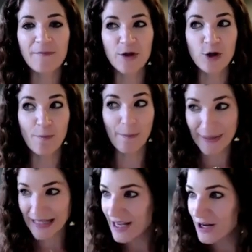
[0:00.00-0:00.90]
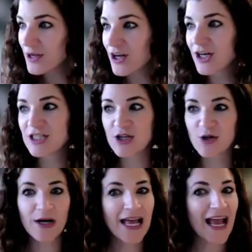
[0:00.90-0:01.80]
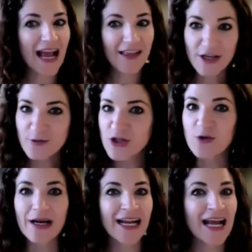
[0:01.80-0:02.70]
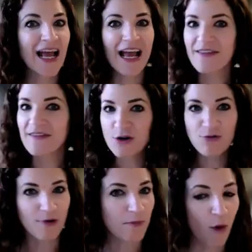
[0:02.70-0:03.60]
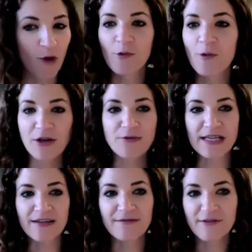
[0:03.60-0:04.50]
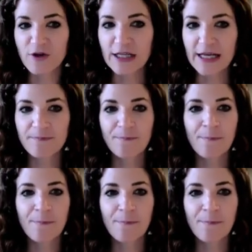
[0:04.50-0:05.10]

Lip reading: You plan what you're going to do, and then you do it, and then you report what you did fully.